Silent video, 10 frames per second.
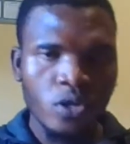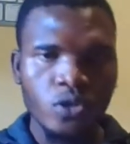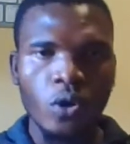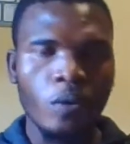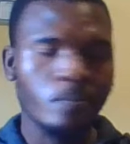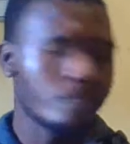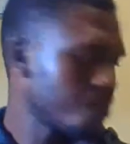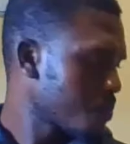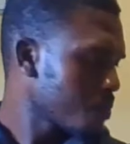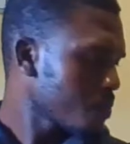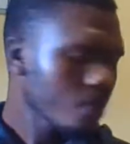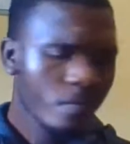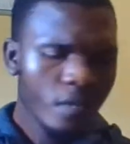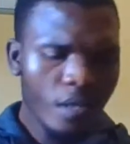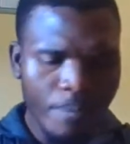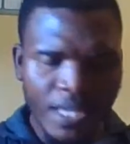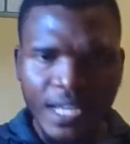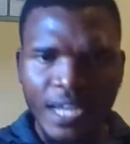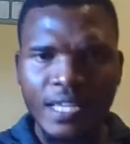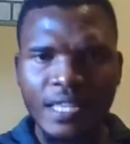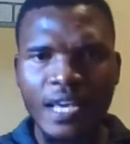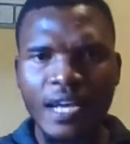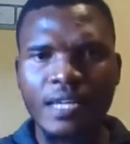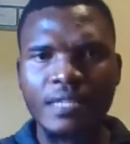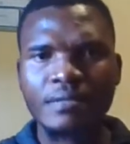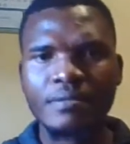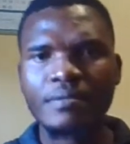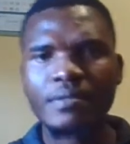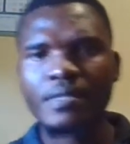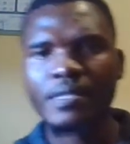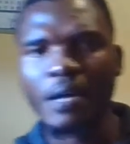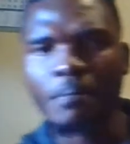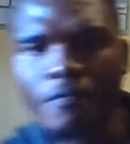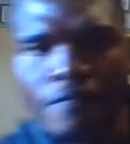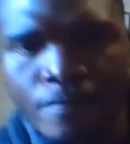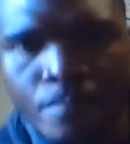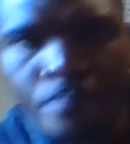So basically there are some